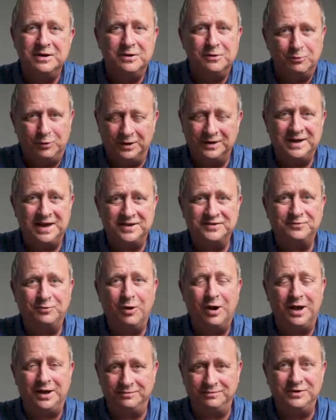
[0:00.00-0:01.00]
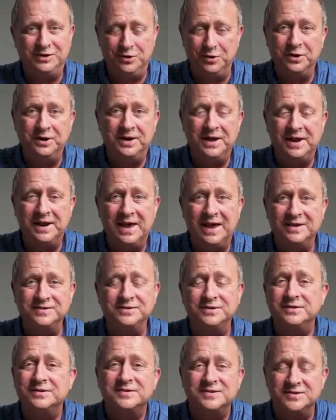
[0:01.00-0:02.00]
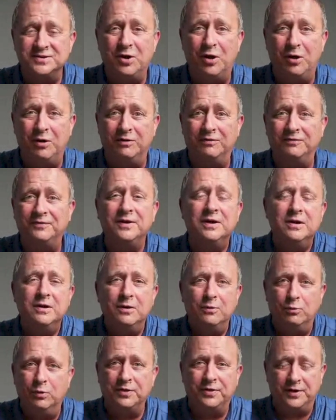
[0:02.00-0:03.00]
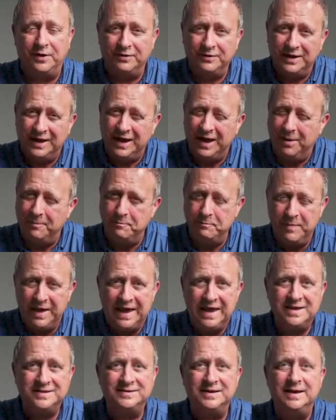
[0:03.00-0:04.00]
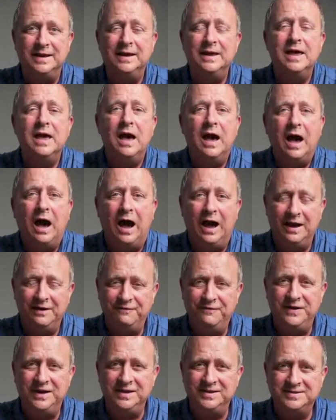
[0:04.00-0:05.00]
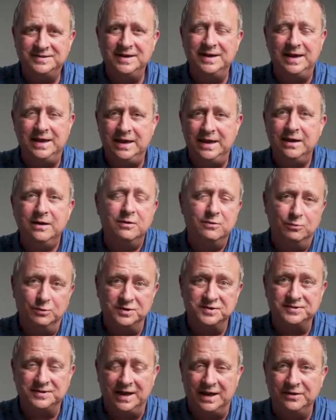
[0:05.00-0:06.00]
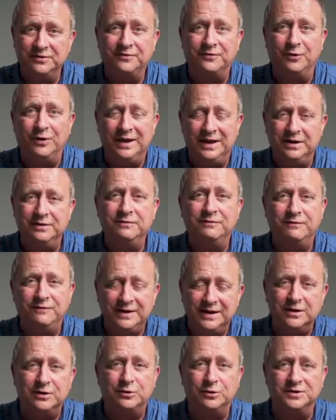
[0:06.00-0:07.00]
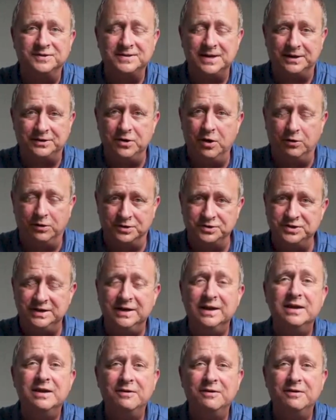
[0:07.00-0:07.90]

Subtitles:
Well, guess what? Uniden has it solved with an amazing IVT, which stands for in-vehicle technology